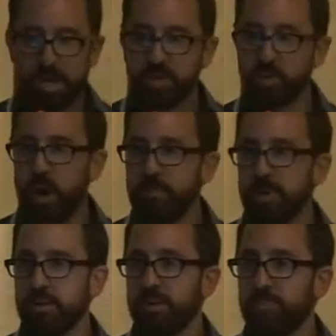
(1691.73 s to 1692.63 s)
So I'm
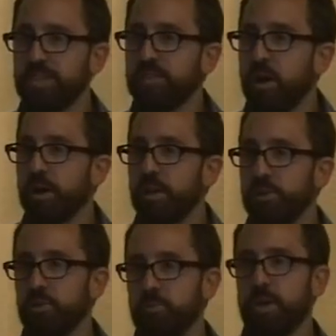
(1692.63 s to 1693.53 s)
going to be talking a
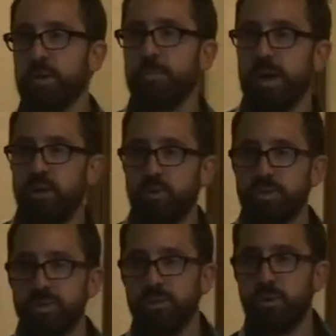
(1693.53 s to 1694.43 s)
little bit
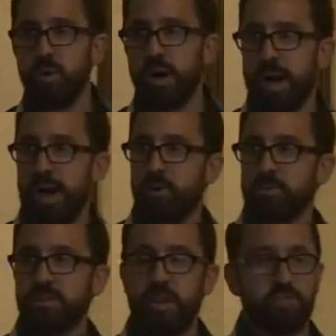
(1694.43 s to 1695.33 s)
about how
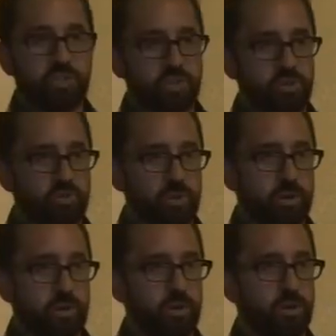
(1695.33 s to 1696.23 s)
Save the
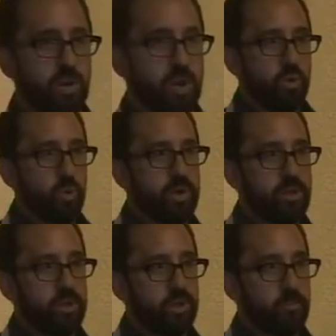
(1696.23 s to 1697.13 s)
Children we
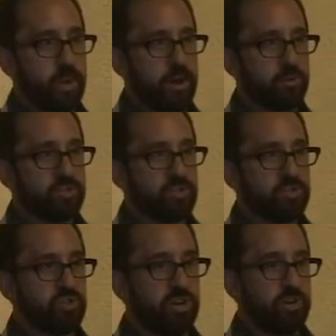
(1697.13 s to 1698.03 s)
think about
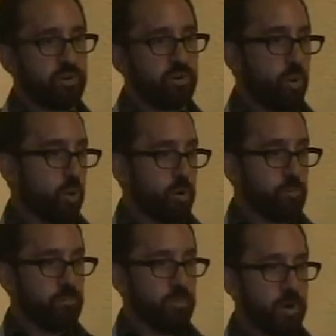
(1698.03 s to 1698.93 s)
gender
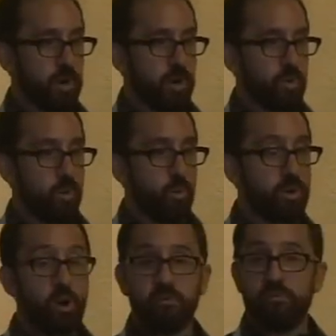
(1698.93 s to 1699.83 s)
norm, what we
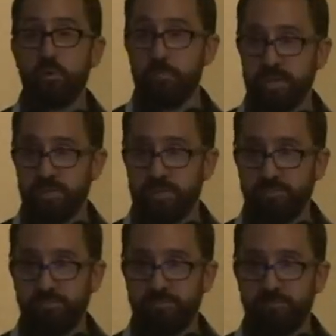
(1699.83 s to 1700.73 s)
call formation.